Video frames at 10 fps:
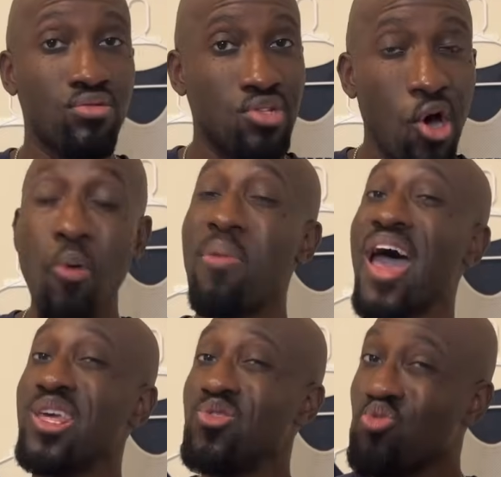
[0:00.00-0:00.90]

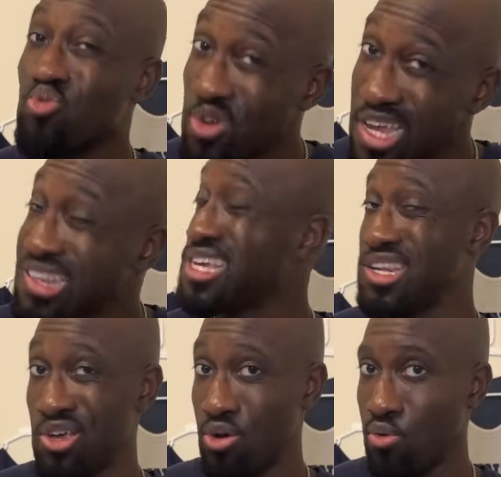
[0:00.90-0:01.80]
nobody really
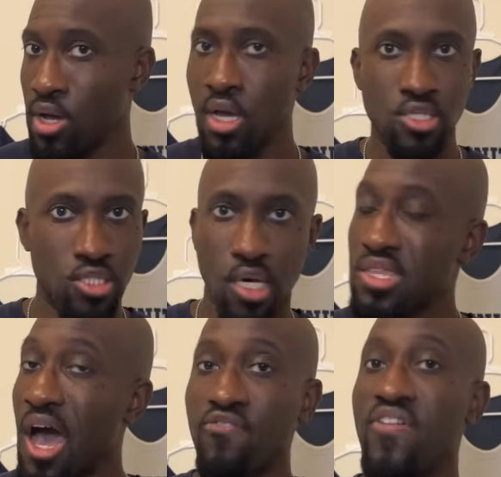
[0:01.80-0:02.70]
knew just
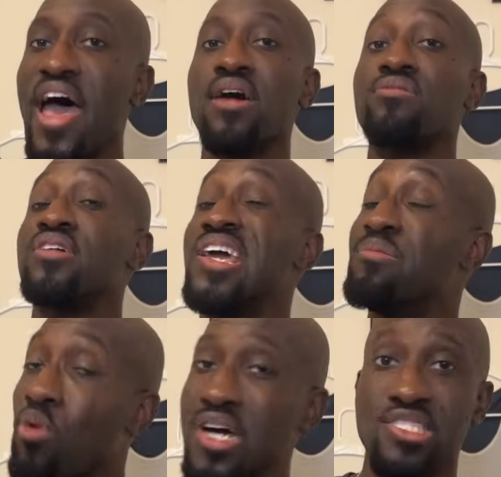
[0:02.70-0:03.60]
how fast Sam
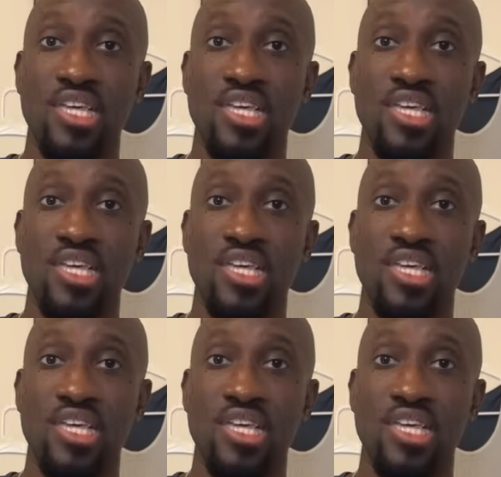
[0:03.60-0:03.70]
was